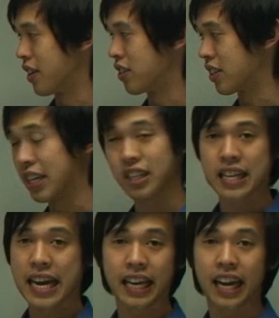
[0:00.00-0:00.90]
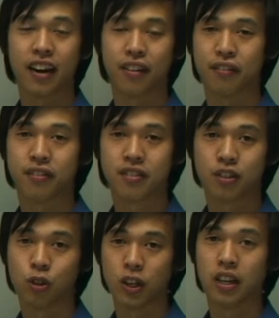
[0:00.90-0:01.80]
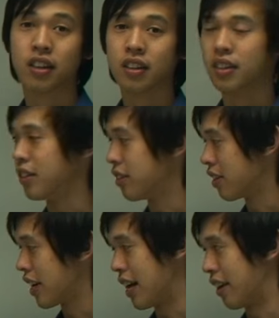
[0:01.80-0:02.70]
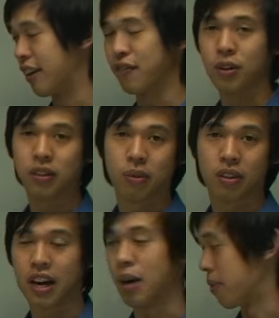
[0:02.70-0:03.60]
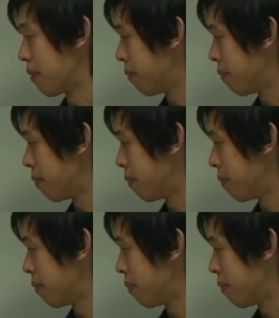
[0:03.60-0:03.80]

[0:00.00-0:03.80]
It just can take it out of sugar and leave you only with carbon.